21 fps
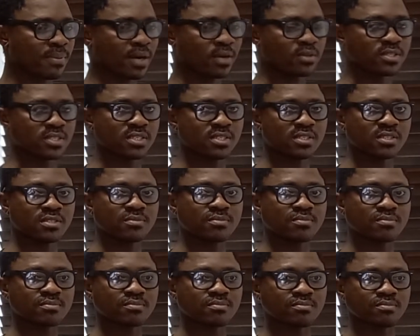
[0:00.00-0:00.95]

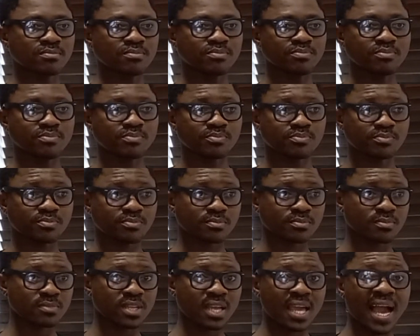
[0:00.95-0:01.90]
the
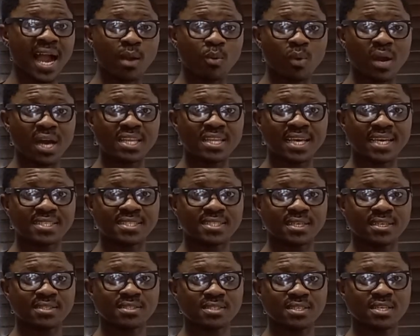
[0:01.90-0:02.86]
acquired
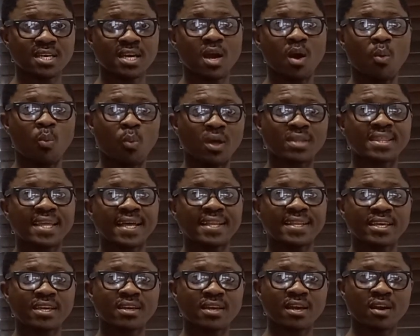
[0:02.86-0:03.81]
assets. What are
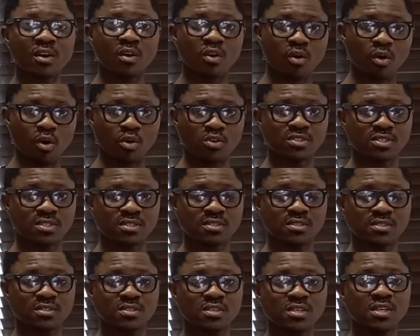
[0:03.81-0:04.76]
the
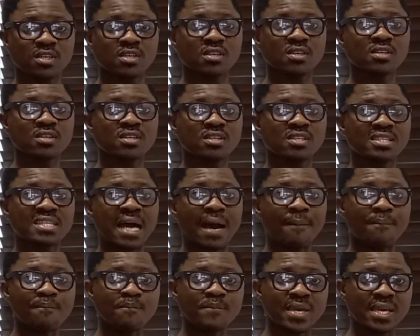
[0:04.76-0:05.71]
costs that
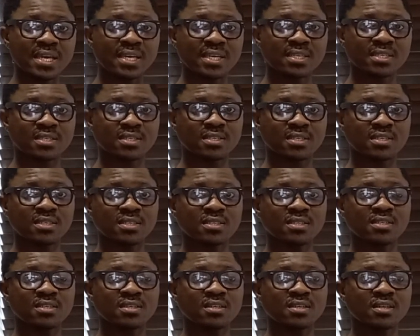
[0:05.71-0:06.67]
make
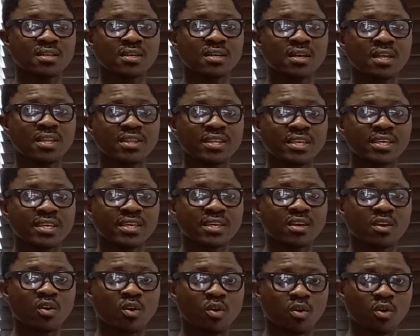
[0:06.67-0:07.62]

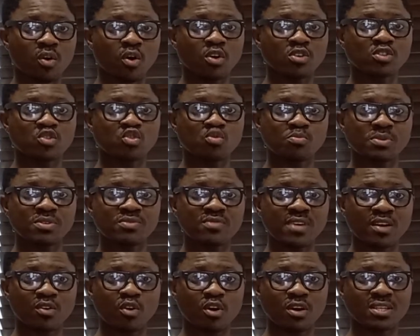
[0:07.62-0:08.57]
the cost to be
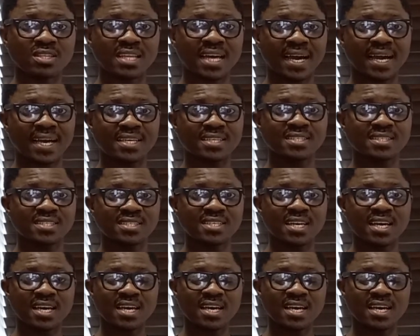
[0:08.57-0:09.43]
recognized